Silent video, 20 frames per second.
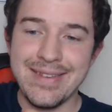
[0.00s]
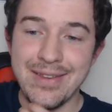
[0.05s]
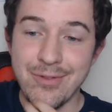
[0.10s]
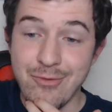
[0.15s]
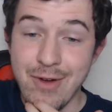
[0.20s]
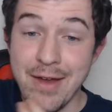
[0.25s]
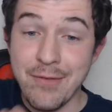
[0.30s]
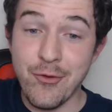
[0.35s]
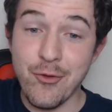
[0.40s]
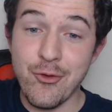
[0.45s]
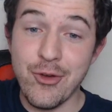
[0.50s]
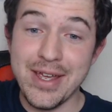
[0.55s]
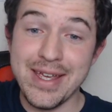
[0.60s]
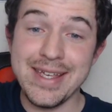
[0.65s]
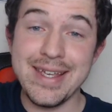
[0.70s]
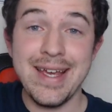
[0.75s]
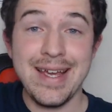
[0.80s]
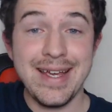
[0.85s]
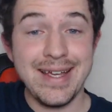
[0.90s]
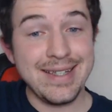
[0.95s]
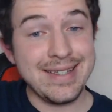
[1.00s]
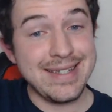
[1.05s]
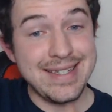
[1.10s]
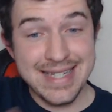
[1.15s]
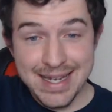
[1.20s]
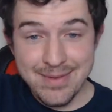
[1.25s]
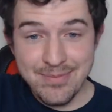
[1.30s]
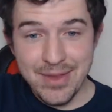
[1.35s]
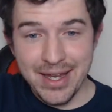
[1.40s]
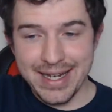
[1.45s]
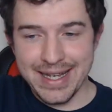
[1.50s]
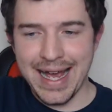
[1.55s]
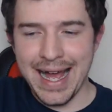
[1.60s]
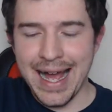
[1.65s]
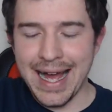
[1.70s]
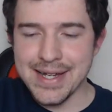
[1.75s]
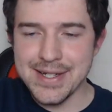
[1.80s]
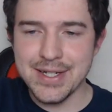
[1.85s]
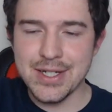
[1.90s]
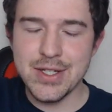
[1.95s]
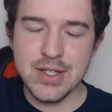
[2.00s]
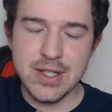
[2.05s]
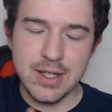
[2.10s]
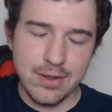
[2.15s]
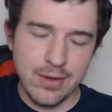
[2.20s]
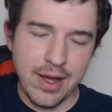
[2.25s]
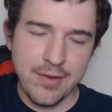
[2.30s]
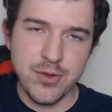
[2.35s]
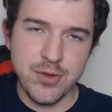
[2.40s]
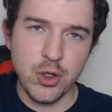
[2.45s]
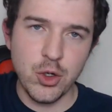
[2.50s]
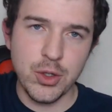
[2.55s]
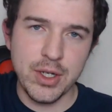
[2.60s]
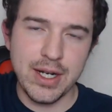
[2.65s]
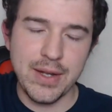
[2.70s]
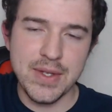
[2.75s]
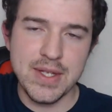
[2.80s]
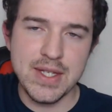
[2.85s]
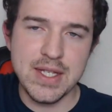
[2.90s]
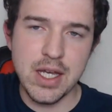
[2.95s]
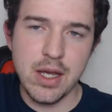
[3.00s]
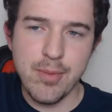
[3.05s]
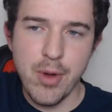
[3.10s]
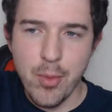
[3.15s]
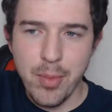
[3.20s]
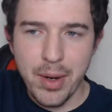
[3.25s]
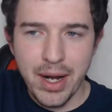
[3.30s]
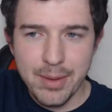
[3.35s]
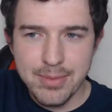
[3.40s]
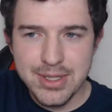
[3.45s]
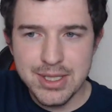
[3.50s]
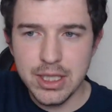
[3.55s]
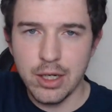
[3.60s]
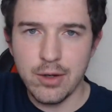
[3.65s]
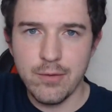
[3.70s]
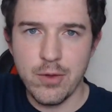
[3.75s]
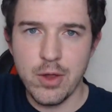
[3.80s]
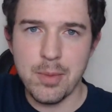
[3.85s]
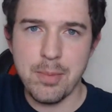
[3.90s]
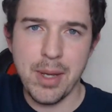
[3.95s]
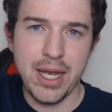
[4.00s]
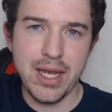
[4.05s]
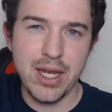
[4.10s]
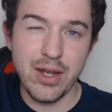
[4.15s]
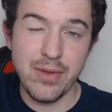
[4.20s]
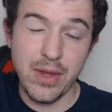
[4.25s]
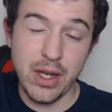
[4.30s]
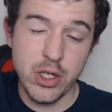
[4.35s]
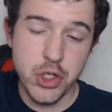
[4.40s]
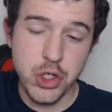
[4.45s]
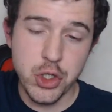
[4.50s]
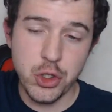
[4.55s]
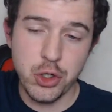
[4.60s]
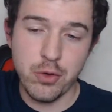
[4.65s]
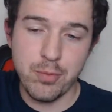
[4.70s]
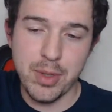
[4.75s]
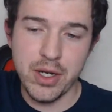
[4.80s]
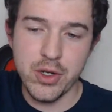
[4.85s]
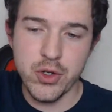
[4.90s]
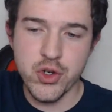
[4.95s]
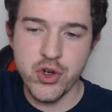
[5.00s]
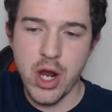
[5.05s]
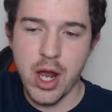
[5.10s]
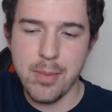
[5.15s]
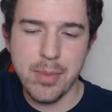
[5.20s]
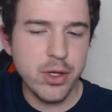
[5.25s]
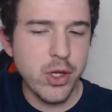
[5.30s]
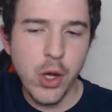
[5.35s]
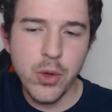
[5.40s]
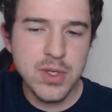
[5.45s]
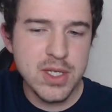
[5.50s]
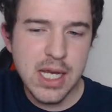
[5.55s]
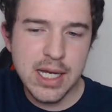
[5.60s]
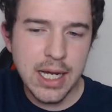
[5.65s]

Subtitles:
the referee deemed that he hadn't after looking at the TMO, but I'm still of the opinion that it shouldn't have been a try. But don't